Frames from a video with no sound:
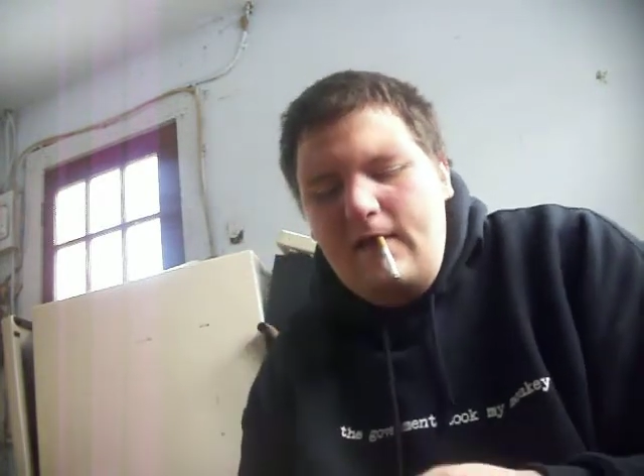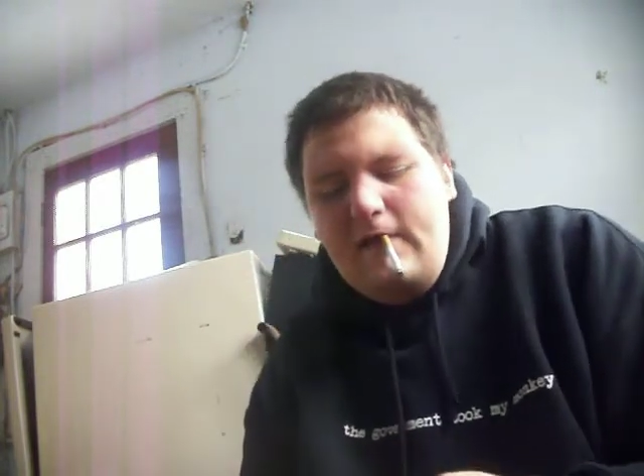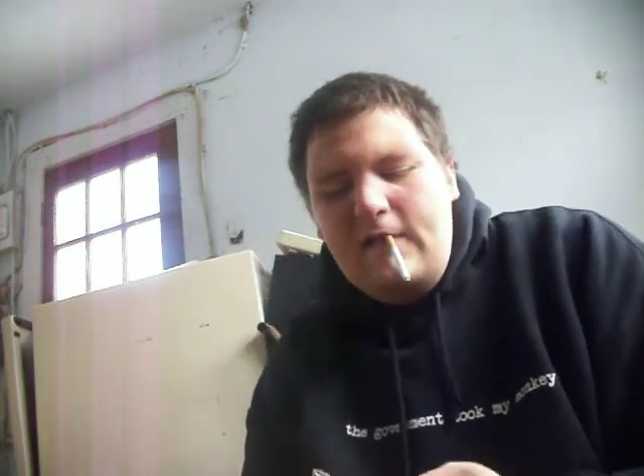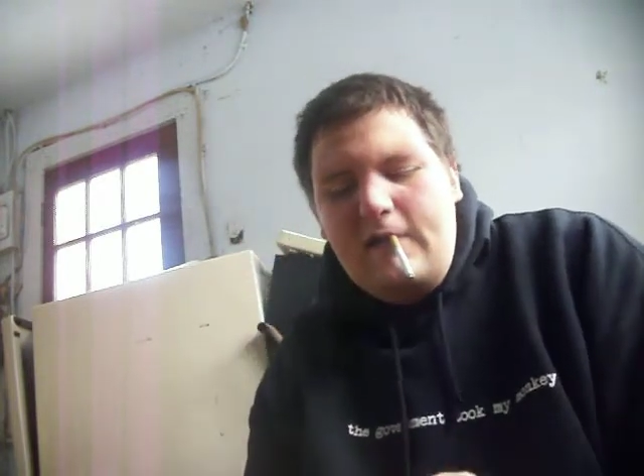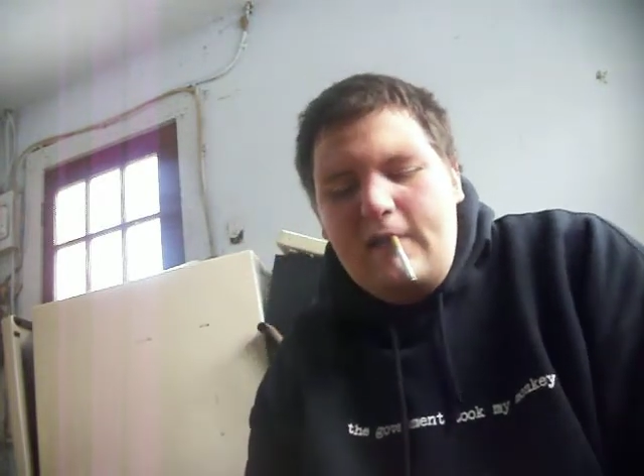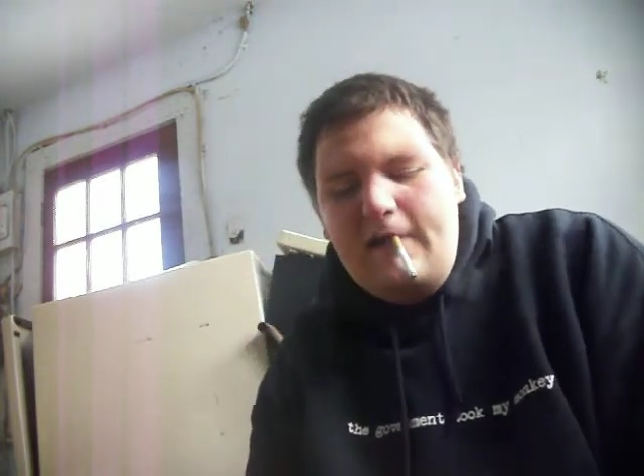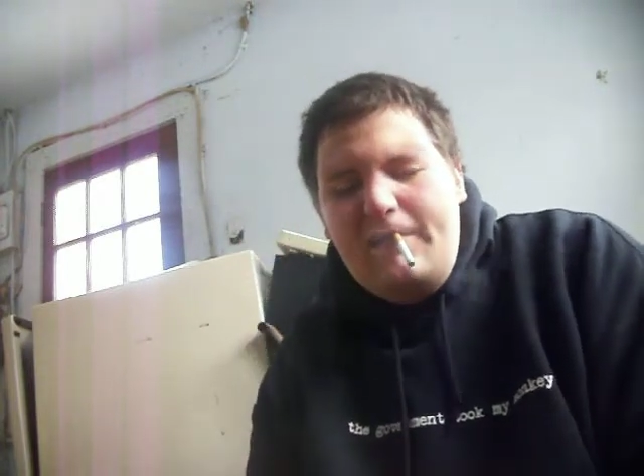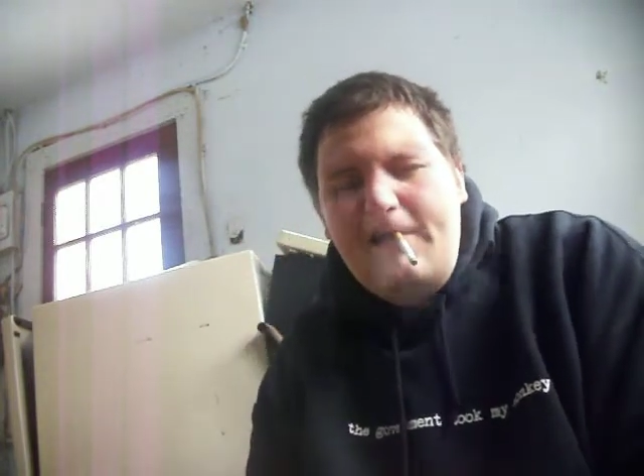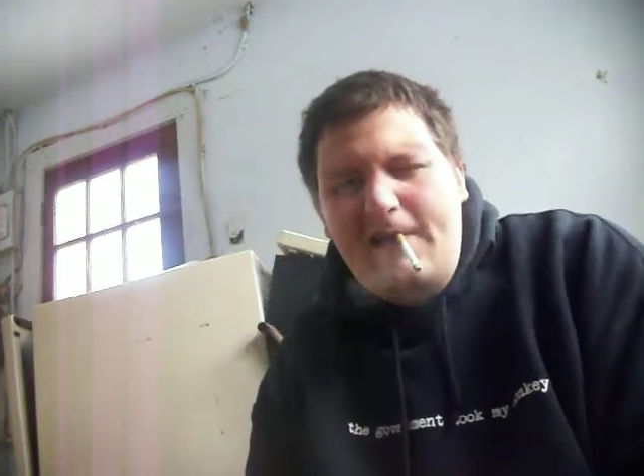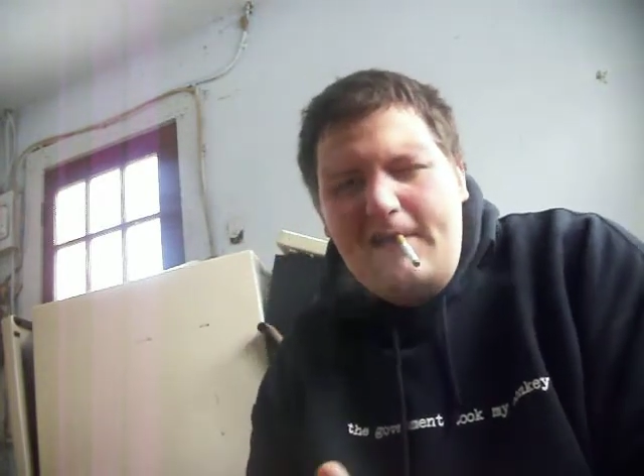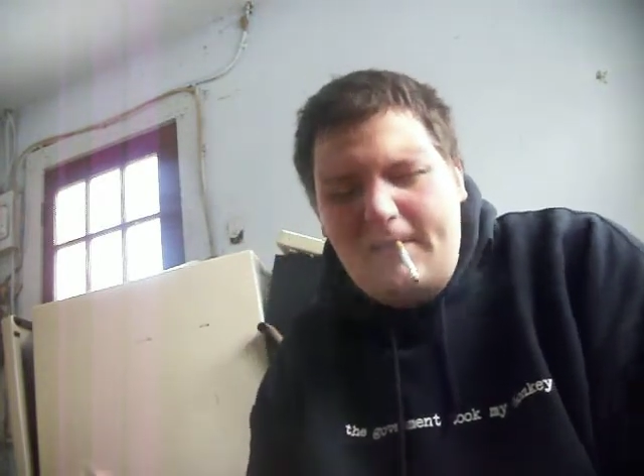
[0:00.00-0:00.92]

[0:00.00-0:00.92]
Then you're going to take